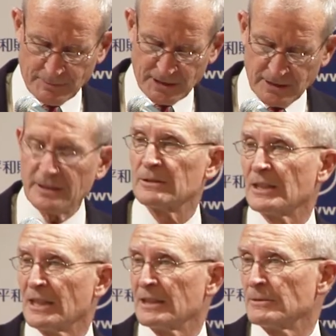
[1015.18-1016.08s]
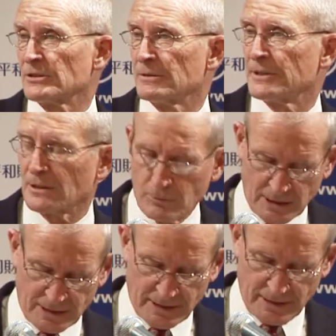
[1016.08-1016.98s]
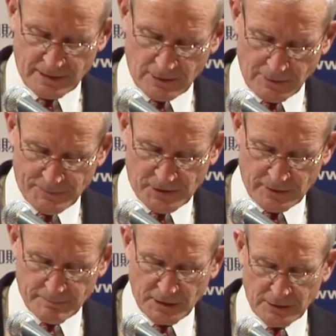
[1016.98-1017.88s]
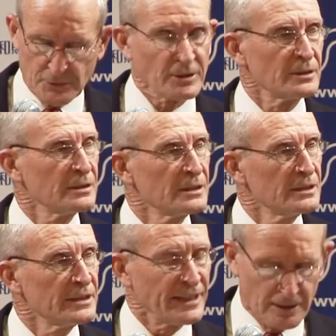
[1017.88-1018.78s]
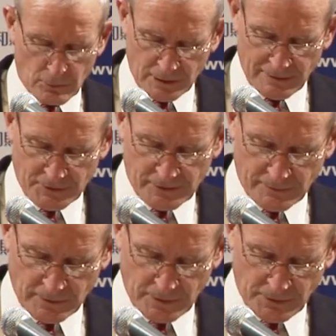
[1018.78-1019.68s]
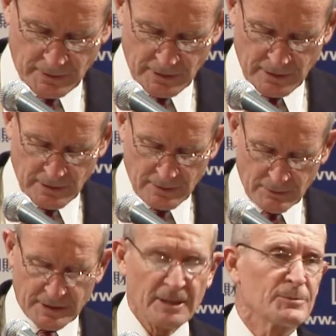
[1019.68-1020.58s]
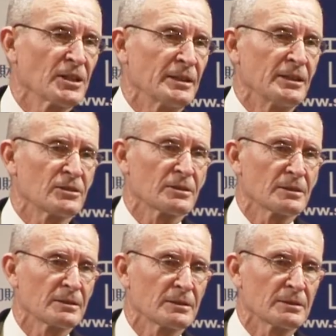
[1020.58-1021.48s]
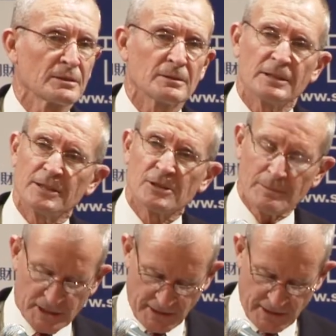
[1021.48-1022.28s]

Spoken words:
from continued high levels of inequality, corruption, pollution, and lower levels of growth would keep Chinese leadership